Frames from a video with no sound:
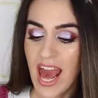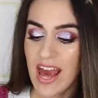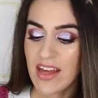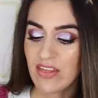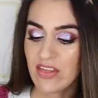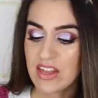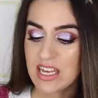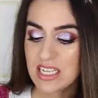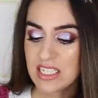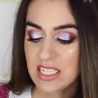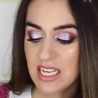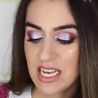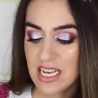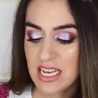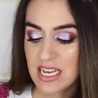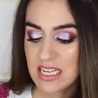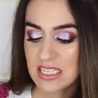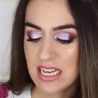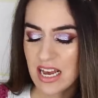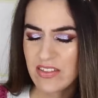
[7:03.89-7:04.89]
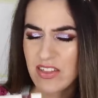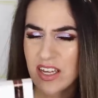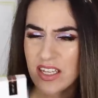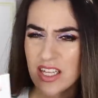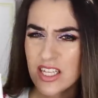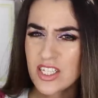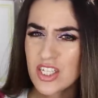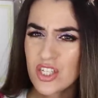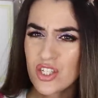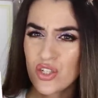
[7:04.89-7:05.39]
And this is, I think
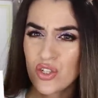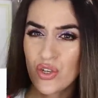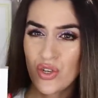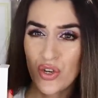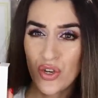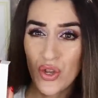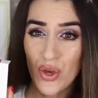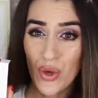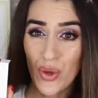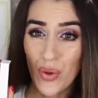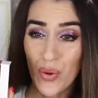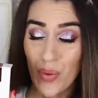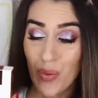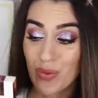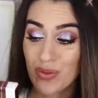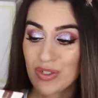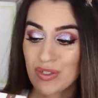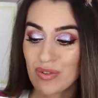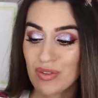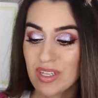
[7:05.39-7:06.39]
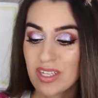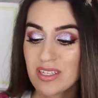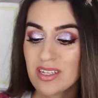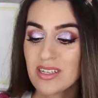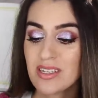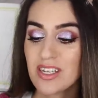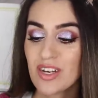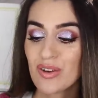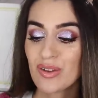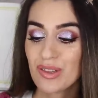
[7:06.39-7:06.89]
this is new. So this
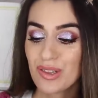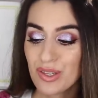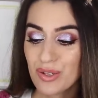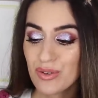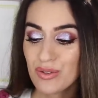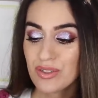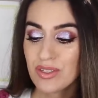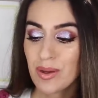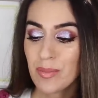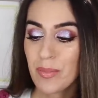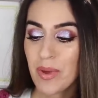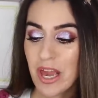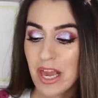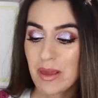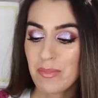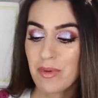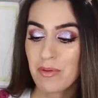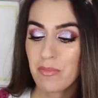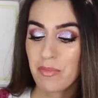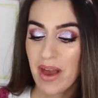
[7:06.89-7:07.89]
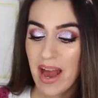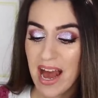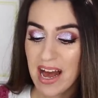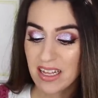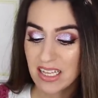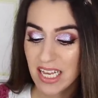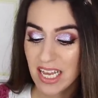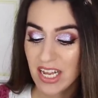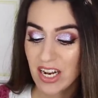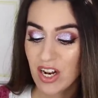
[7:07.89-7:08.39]
is their Loose Pigment
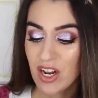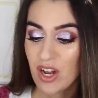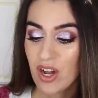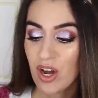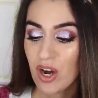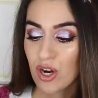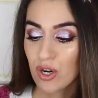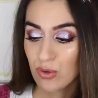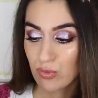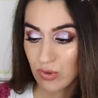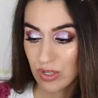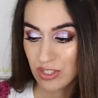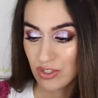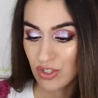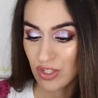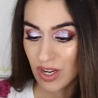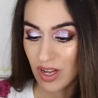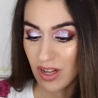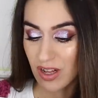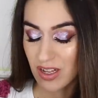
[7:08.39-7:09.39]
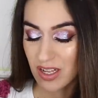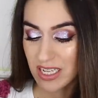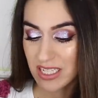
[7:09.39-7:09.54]
Palette Original.